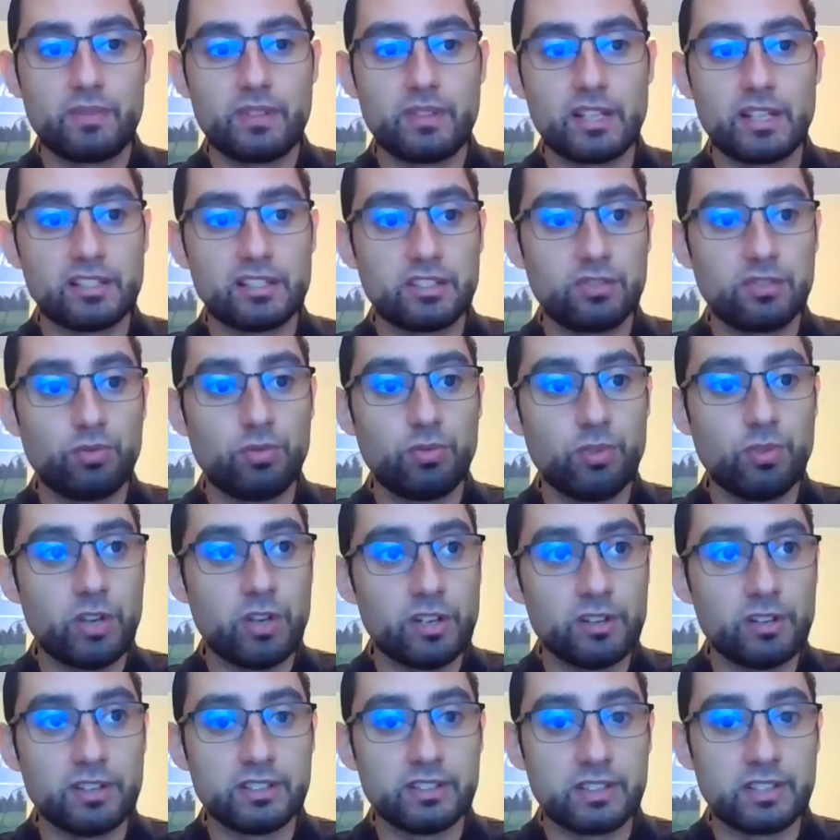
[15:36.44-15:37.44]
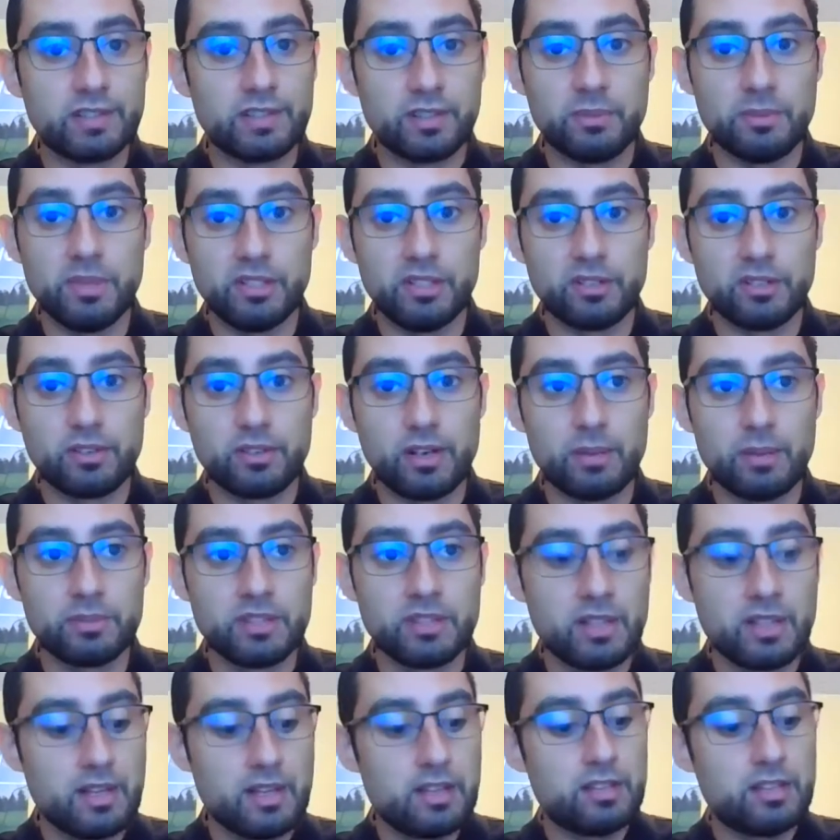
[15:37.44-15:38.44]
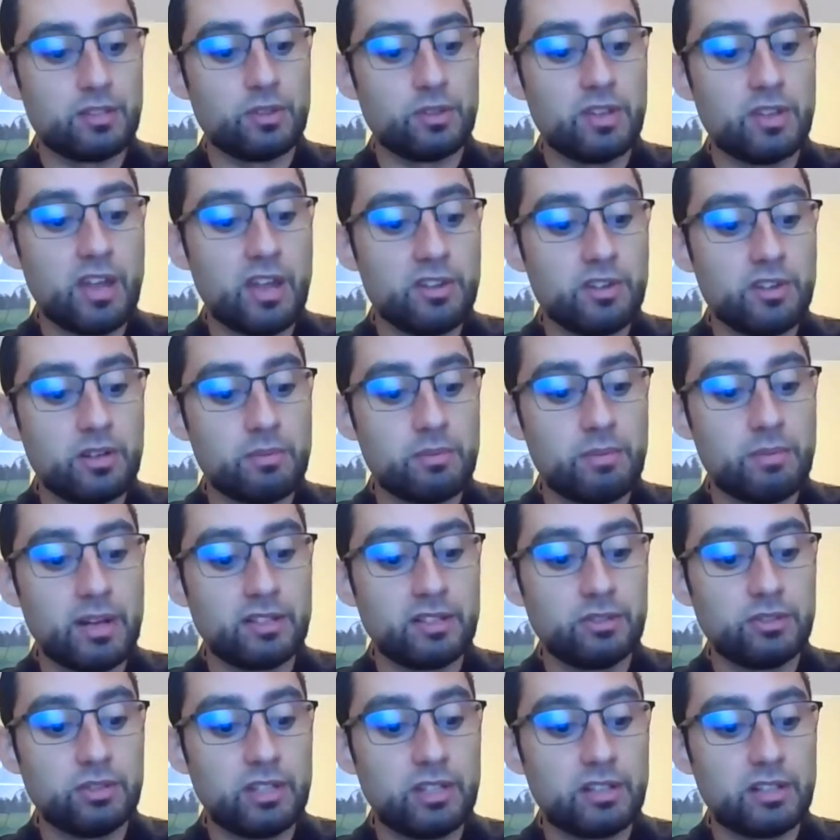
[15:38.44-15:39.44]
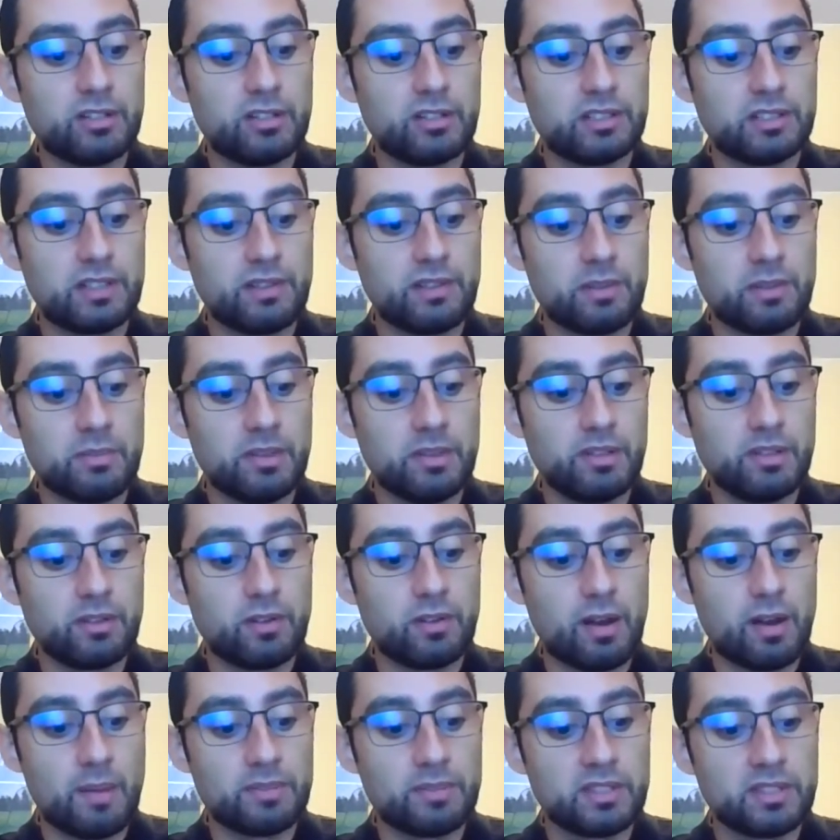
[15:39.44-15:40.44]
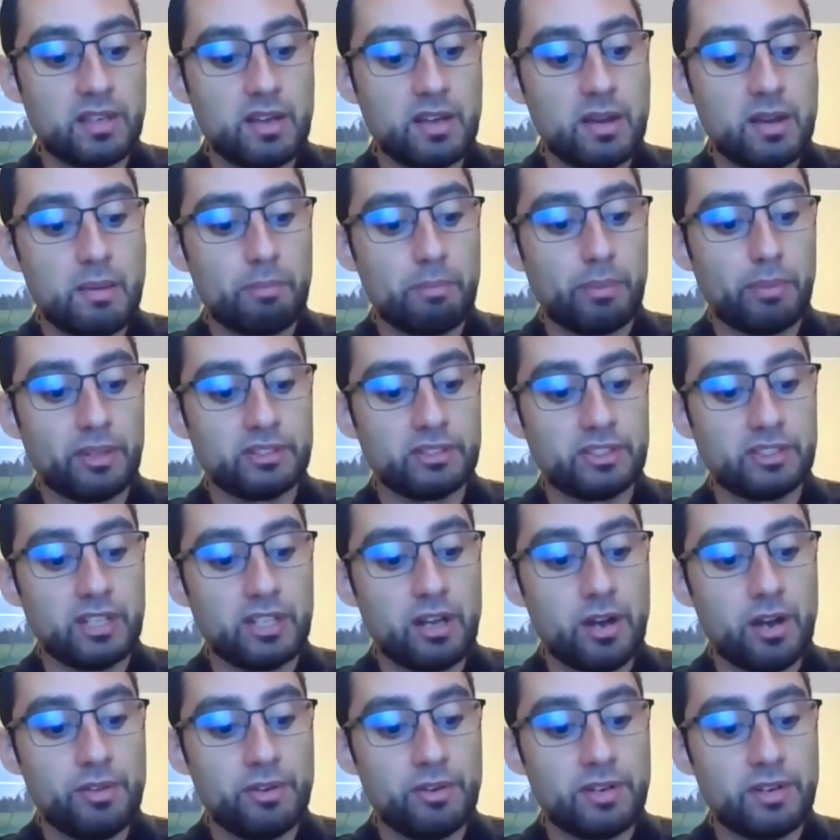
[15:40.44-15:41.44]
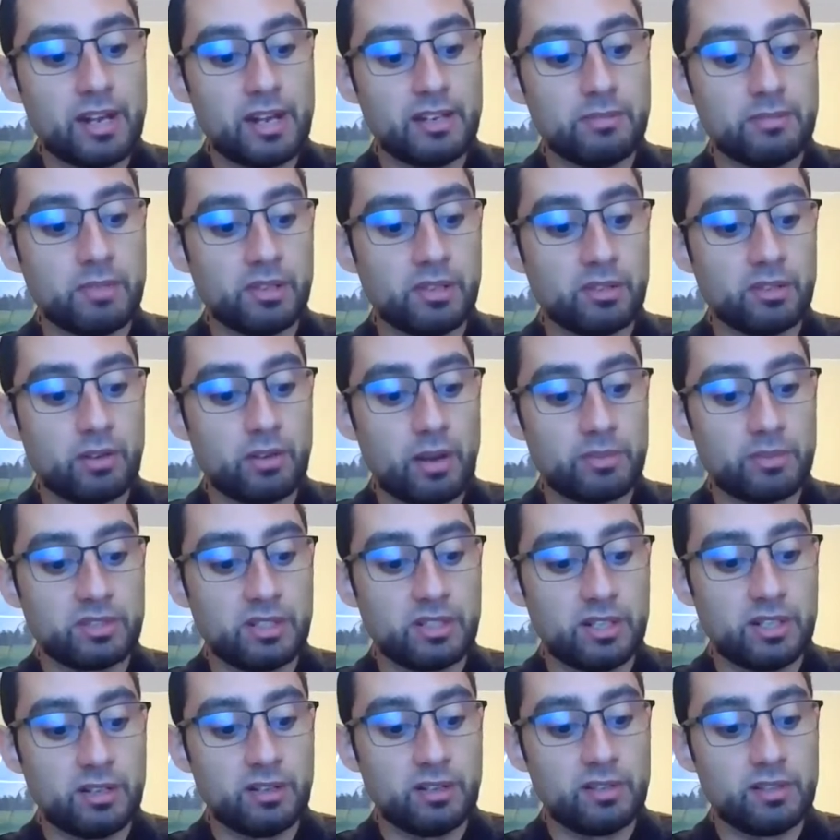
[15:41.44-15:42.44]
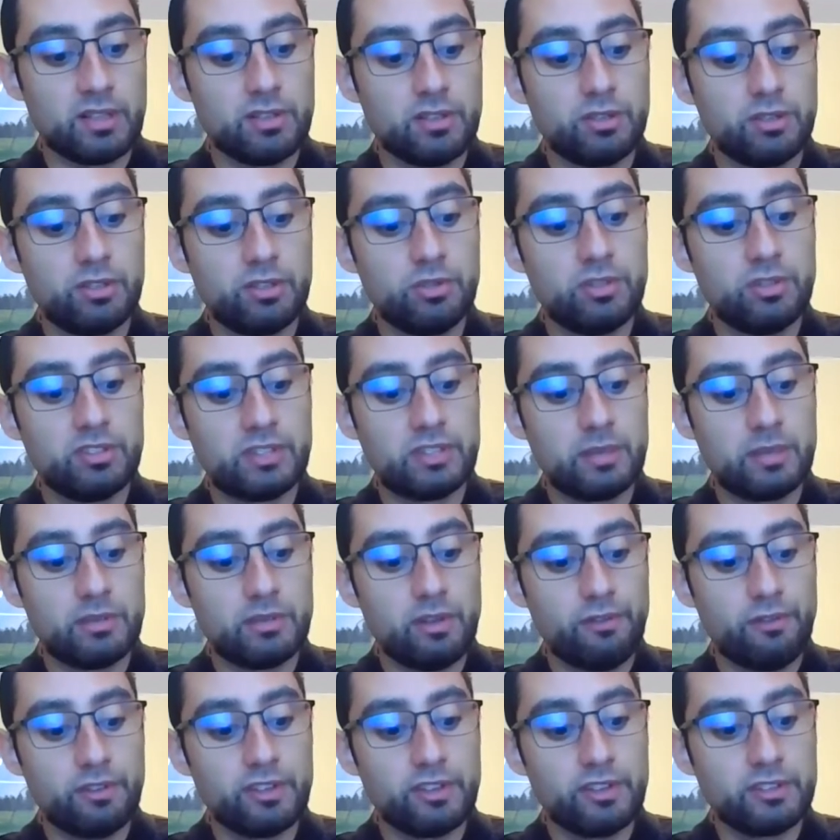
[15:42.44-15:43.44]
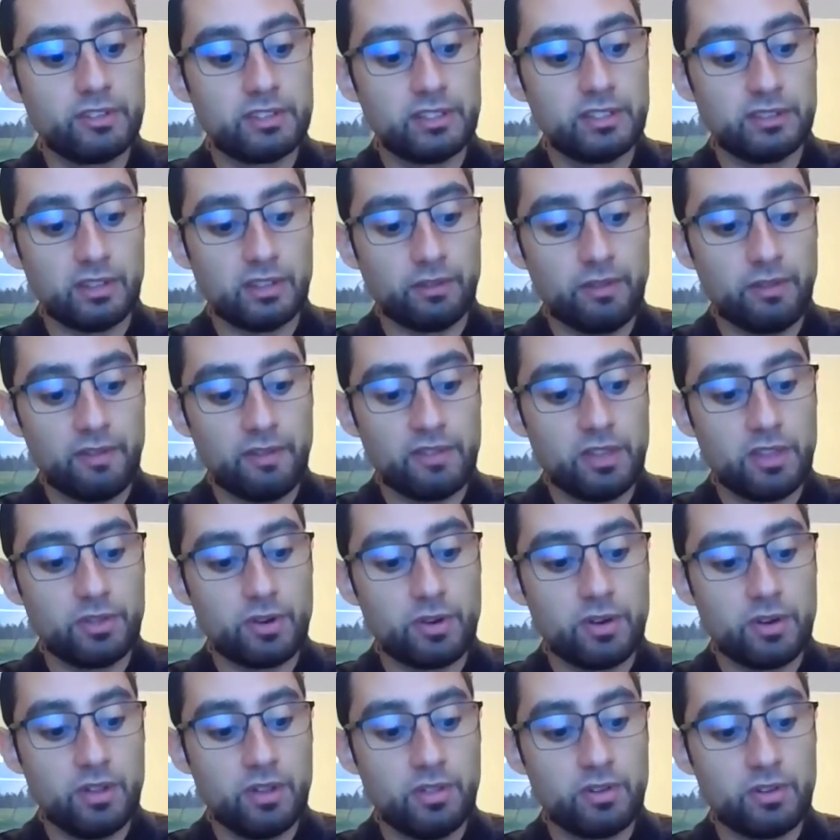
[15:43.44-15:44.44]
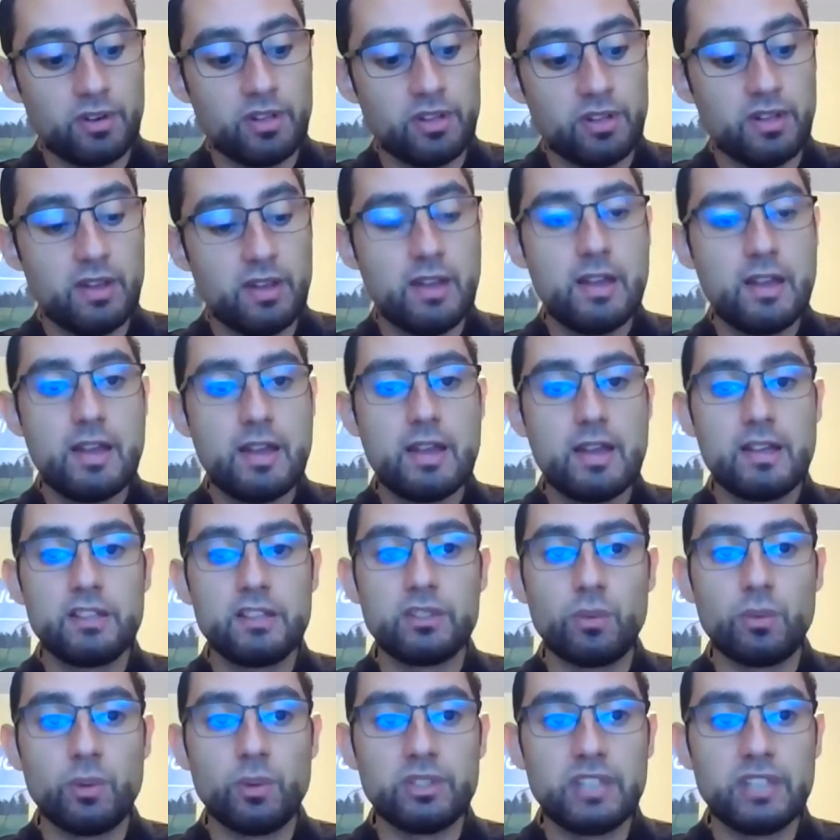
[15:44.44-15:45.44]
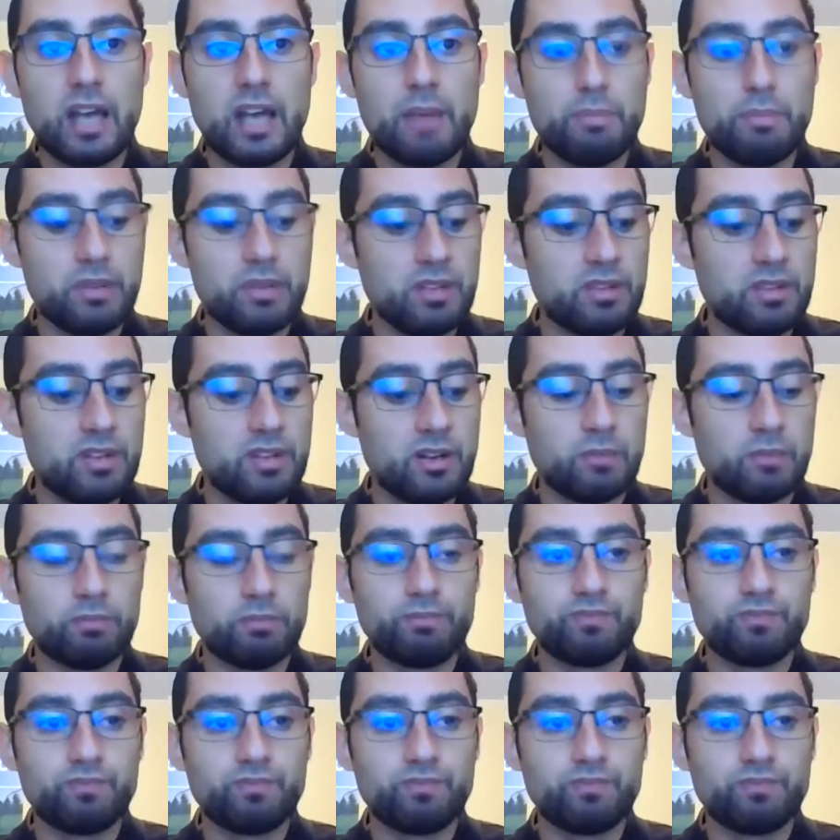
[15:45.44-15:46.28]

That's 270 milligrams. So now you combine 270 milligrams plus the other 90 milligrams in here, and then you do the same thing for the 60, 50, 30, 30. So what's happening there?